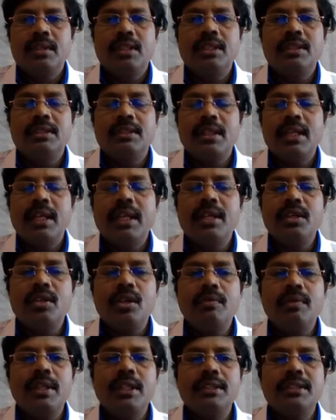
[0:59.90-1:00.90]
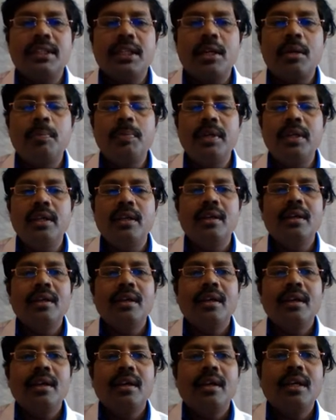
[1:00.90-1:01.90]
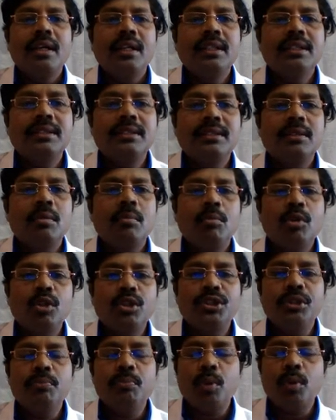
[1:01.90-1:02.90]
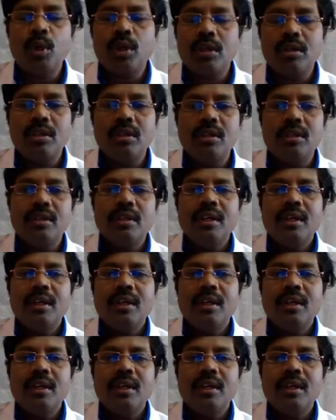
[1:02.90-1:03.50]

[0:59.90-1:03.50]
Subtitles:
This intravenous therapy is most important